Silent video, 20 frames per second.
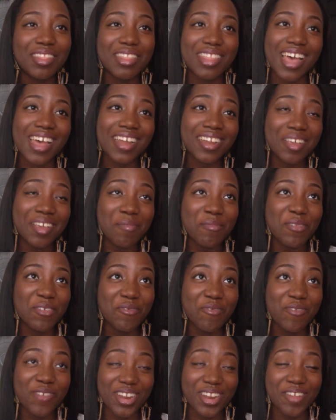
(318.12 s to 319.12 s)
That can be
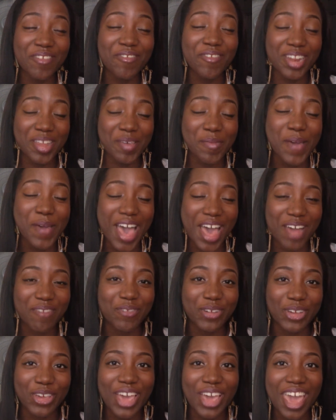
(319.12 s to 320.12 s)
really, really bad
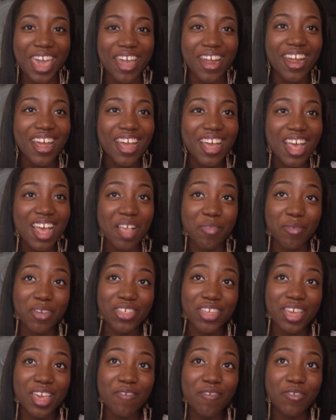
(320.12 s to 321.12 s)
for your hair,
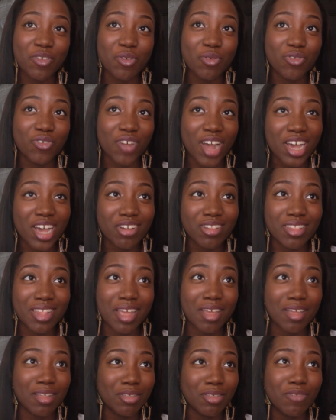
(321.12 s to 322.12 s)
especially if you
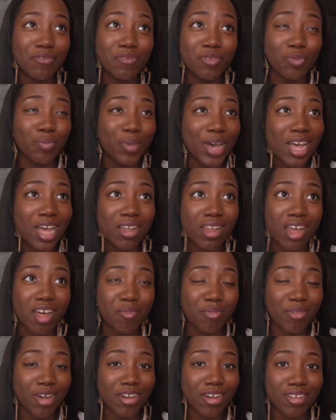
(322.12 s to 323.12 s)
if you buy a
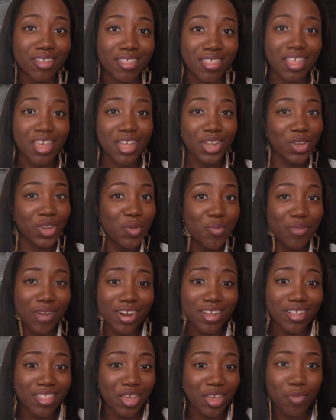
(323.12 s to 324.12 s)
lot of products, new
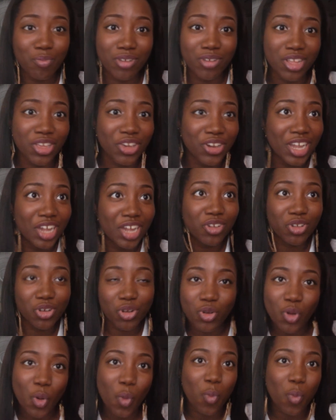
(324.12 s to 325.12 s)
products, and you put in your hair, you
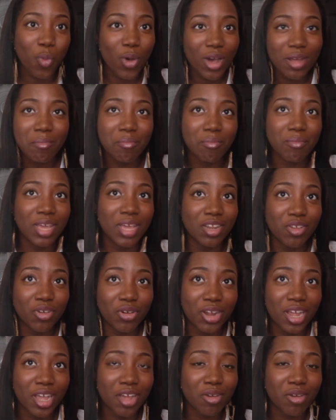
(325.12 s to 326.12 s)
don't know what made
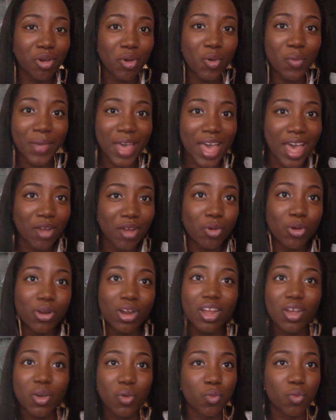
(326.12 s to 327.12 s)
your hair go bad or
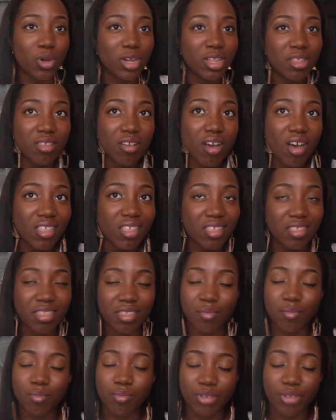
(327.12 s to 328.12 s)
what is causing
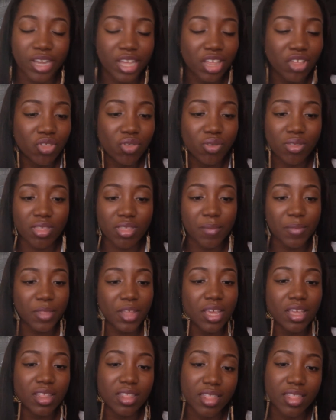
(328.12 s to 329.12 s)
some breakage or
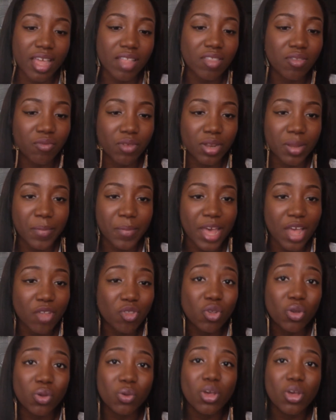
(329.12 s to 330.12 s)
something. That's really bad.
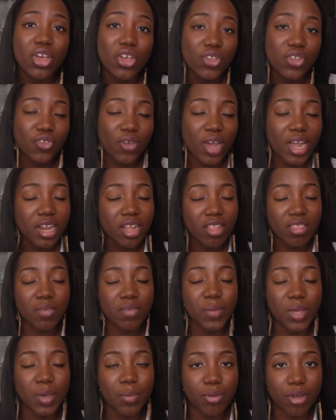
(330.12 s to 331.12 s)
So try not to
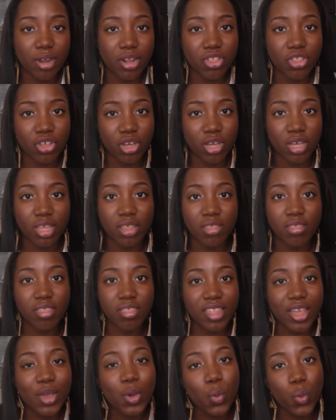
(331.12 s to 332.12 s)
be a product junkie.
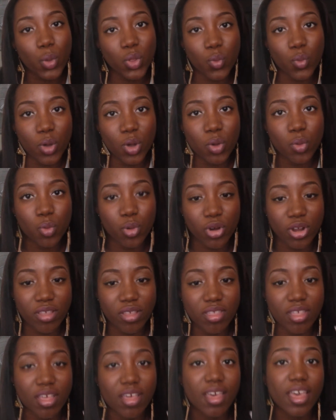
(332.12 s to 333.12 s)
Stick with what
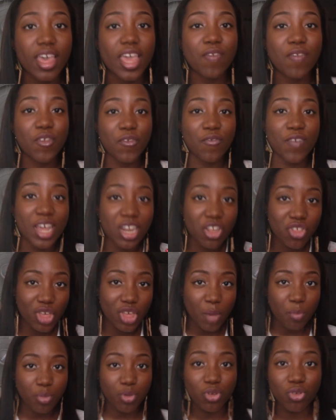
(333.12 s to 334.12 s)
works. If you find a
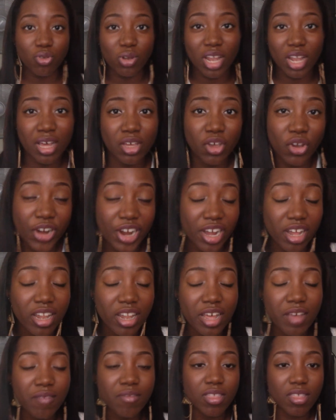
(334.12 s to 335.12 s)
shampoo your hair
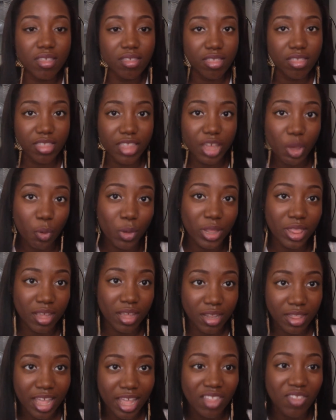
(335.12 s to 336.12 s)
loves, stick with
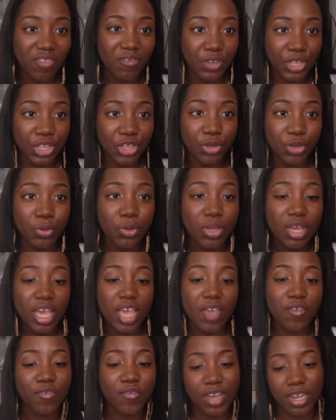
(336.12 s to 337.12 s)
it. That's for you.
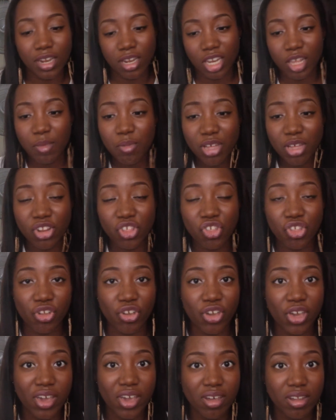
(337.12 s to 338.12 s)
If you find a deep
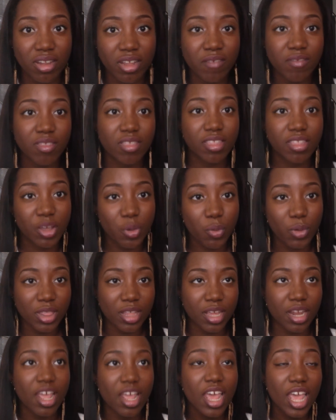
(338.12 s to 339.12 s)
conditioner your hair loves, stick with
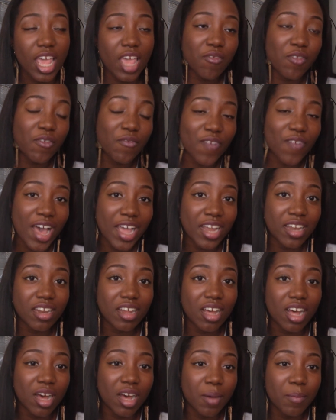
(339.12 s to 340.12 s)
it. If you find
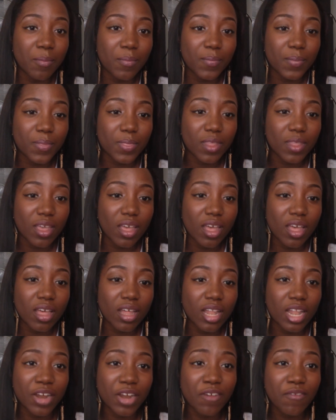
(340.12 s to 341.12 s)
a
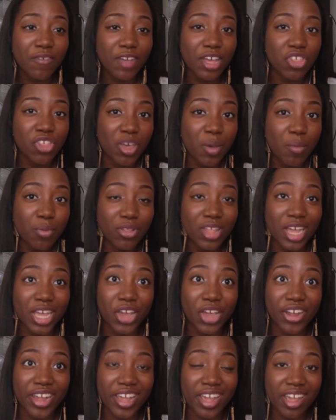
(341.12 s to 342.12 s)
clarifying shampoo that
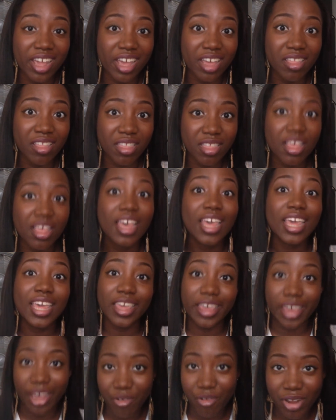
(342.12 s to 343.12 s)
your hair hates,
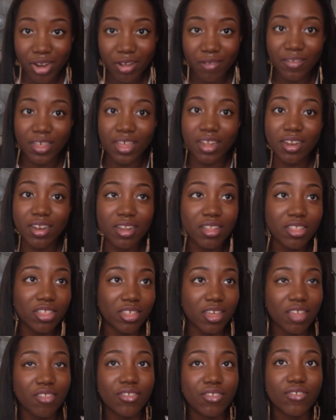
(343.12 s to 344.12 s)
get rid of it.
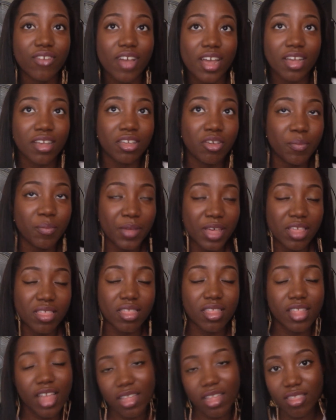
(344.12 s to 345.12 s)
Just try your
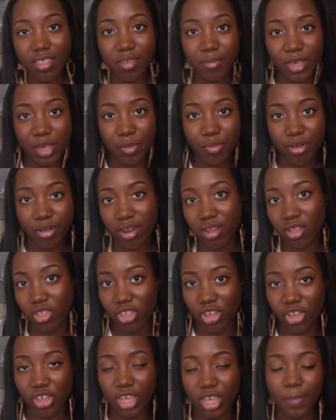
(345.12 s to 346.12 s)
best not to be a product
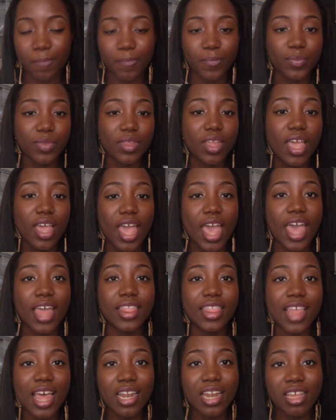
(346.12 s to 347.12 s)
junkie.
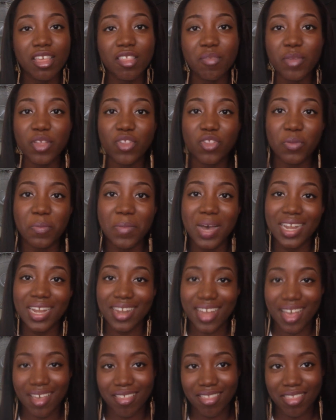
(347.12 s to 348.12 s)
And that leads me to my
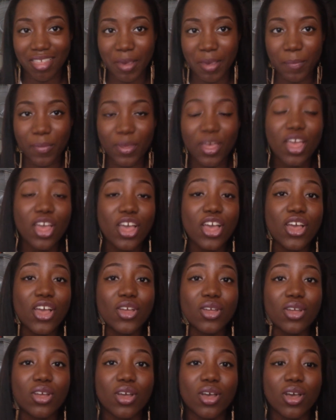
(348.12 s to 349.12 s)
next tip.
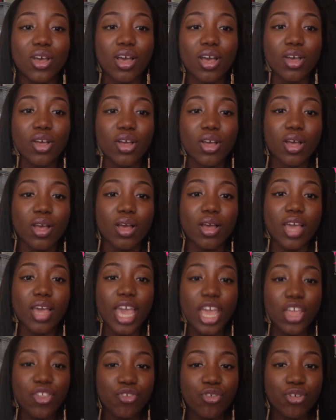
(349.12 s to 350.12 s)

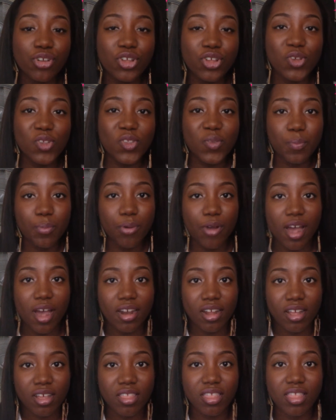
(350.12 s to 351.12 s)
Introduce
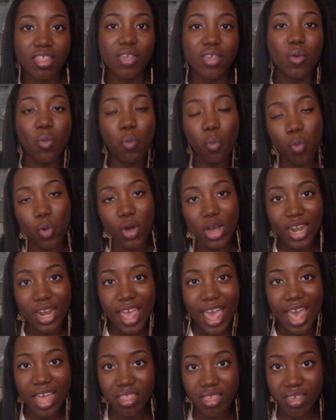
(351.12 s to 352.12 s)
products one
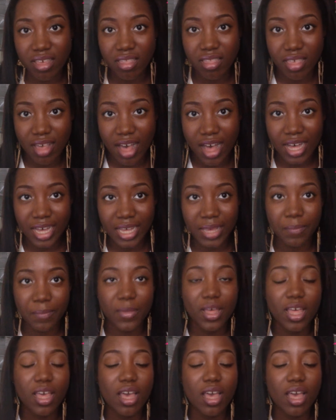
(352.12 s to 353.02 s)
at a time.